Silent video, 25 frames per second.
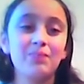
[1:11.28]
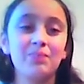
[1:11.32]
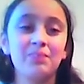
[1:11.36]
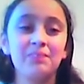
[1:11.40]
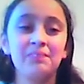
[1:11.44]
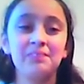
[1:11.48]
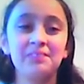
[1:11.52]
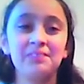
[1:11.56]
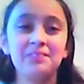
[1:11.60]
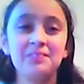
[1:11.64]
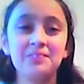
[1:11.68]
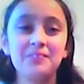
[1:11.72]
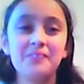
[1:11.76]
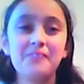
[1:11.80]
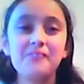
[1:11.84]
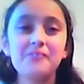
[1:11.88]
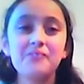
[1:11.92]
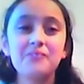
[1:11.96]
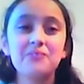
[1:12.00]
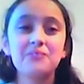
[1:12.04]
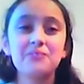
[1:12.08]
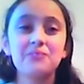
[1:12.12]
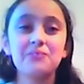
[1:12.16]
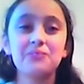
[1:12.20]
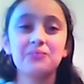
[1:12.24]

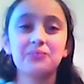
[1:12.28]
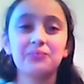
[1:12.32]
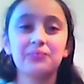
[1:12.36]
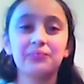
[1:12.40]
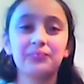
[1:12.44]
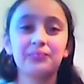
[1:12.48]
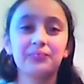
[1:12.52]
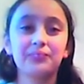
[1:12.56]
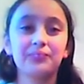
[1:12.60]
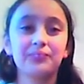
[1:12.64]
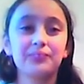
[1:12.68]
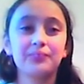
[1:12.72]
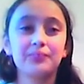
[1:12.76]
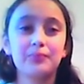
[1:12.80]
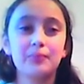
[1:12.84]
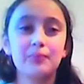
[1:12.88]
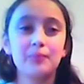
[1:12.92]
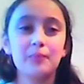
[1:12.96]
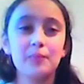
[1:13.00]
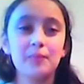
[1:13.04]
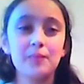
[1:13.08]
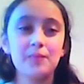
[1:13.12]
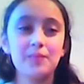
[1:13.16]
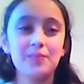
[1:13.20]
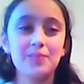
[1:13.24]

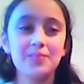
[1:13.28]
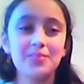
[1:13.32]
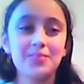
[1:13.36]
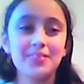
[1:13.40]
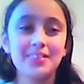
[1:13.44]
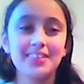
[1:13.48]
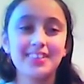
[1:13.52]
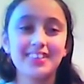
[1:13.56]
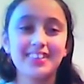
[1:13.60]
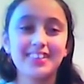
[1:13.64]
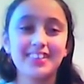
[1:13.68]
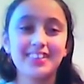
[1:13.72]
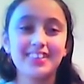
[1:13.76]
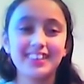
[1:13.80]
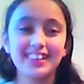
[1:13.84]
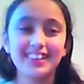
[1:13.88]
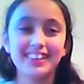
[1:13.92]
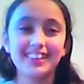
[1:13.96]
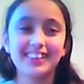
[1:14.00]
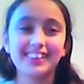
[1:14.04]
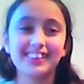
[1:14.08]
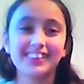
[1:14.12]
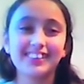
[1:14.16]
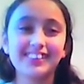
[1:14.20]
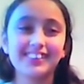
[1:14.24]

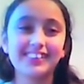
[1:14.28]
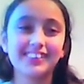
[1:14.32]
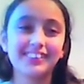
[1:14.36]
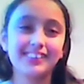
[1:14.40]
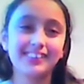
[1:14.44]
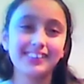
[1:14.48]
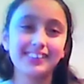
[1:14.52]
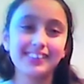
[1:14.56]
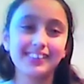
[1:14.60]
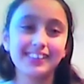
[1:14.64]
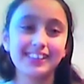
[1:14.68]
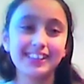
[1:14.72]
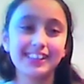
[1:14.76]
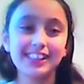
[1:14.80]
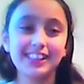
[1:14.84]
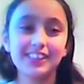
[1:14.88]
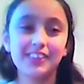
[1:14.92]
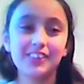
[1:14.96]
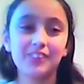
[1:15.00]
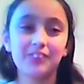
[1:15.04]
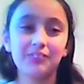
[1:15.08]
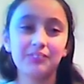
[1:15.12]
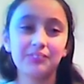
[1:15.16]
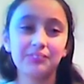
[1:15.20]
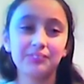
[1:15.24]

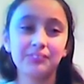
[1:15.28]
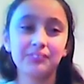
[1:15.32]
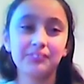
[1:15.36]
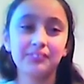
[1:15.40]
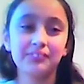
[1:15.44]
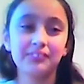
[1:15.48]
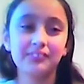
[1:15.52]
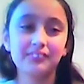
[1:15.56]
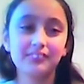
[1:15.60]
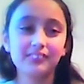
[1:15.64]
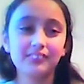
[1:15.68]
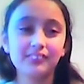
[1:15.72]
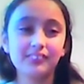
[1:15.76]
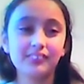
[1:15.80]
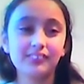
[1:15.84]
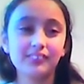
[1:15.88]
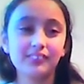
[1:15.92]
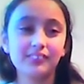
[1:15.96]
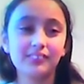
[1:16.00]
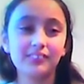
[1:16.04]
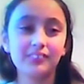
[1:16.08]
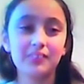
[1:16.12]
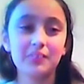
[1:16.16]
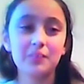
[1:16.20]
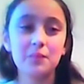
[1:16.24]

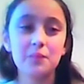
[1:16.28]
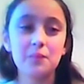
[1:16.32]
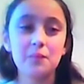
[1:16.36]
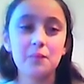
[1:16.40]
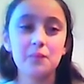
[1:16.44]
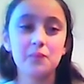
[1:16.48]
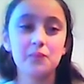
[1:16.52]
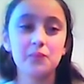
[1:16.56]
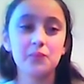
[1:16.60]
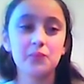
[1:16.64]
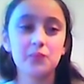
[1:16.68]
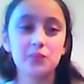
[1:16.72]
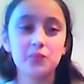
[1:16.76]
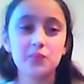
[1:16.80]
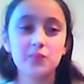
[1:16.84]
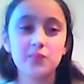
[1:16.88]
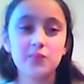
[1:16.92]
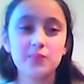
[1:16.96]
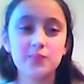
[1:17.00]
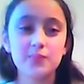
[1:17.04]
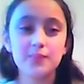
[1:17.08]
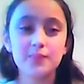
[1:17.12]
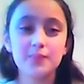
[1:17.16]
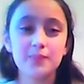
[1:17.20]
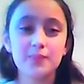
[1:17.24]

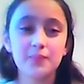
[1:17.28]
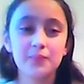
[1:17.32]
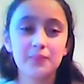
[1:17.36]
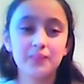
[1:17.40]
(silent)